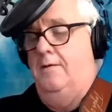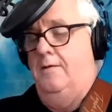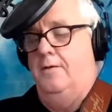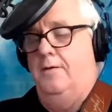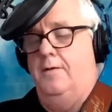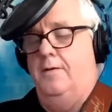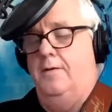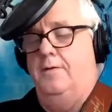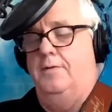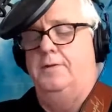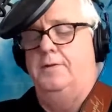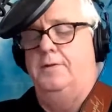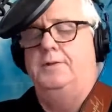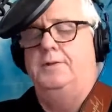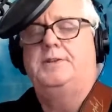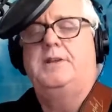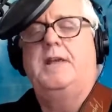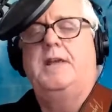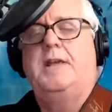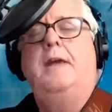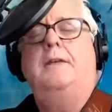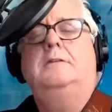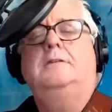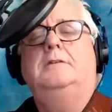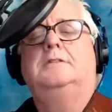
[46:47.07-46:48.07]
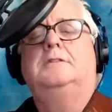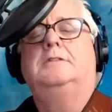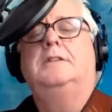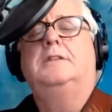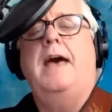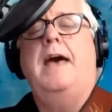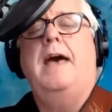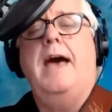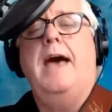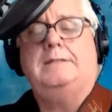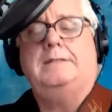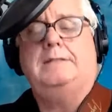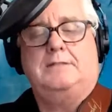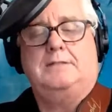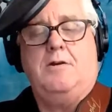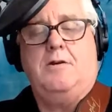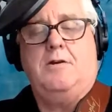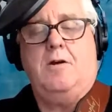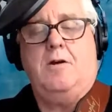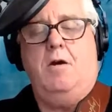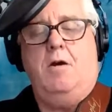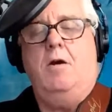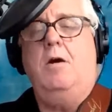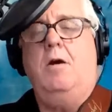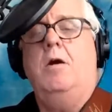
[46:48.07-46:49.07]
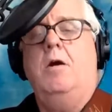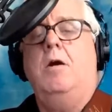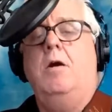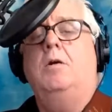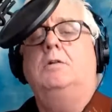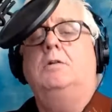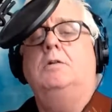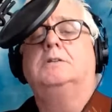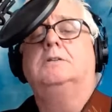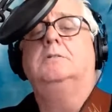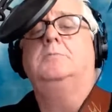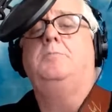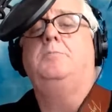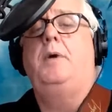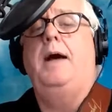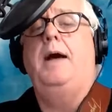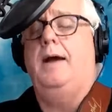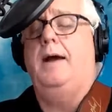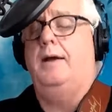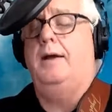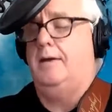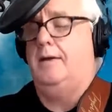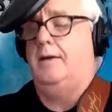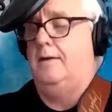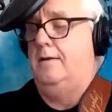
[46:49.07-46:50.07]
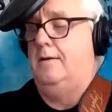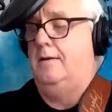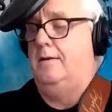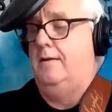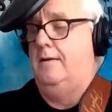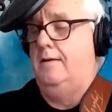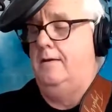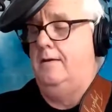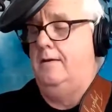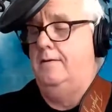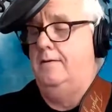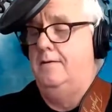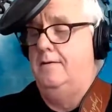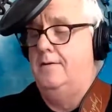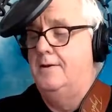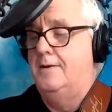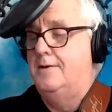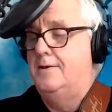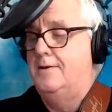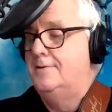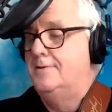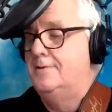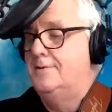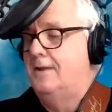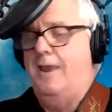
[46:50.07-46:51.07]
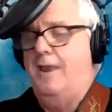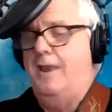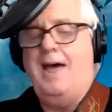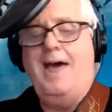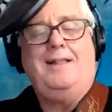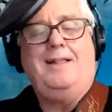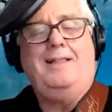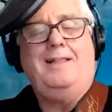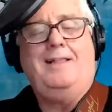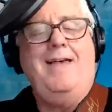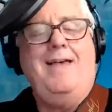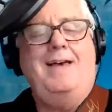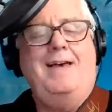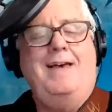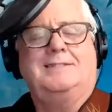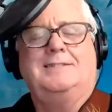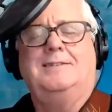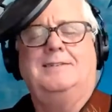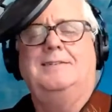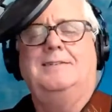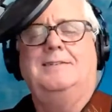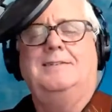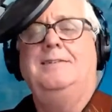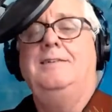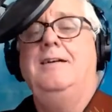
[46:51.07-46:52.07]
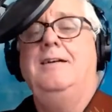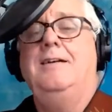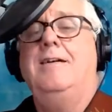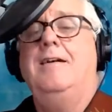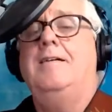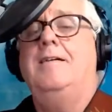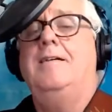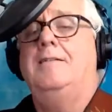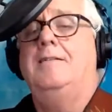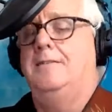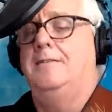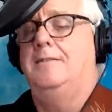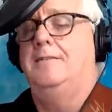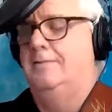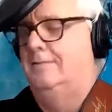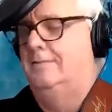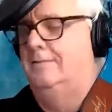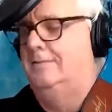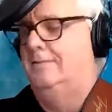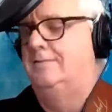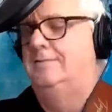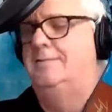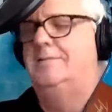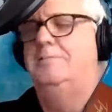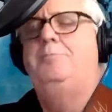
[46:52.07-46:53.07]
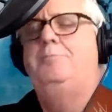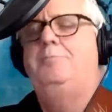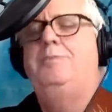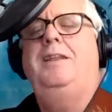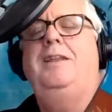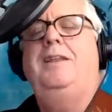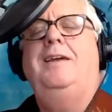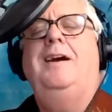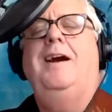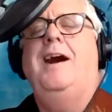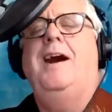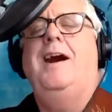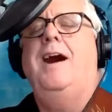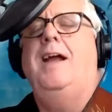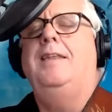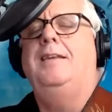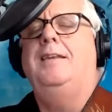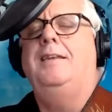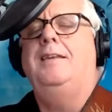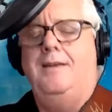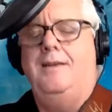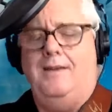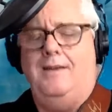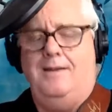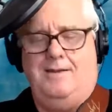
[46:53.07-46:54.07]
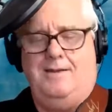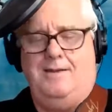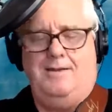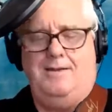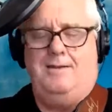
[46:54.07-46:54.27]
The tenor sax calls her back like Lester Young to Billie Holiday.